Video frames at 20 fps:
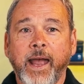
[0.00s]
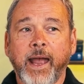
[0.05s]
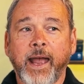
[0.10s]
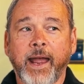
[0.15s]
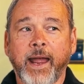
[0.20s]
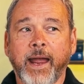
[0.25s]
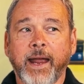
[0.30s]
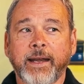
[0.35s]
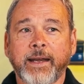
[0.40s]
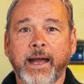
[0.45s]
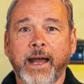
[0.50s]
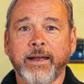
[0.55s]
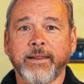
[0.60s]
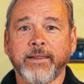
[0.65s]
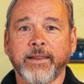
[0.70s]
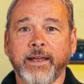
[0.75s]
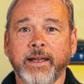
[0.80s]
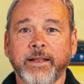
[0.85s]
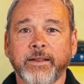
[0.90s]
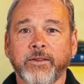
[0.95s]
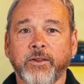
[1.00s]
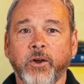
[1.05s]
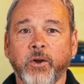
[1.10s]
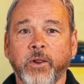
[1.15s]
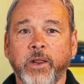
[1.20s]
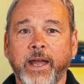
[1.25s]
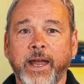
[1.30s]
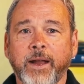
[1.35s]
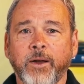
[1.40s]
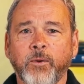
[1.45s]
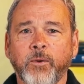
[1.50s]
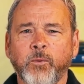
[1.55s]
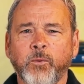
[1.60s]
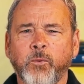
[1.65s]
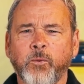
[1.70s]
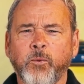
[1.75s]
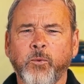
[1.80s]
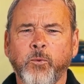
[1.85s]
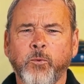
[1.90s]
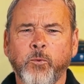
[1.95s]
And I think they're like,
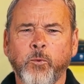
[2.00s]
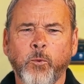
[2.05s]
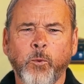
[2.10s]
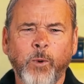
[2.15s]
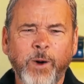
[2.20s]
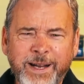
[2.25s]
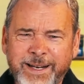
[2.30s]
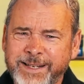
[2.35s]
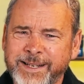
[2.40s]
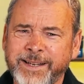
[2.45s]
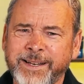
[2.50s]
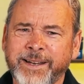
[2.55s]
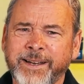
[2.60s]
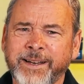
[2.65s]
what?